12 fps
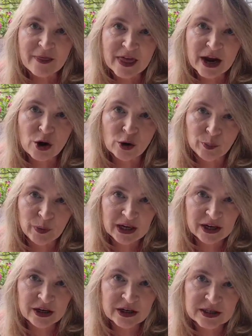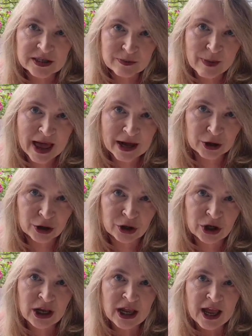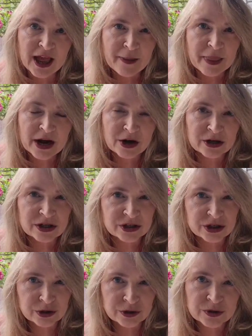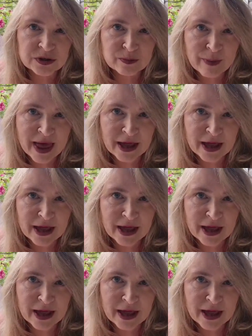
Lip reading: And that our opinions matter, and that our concerns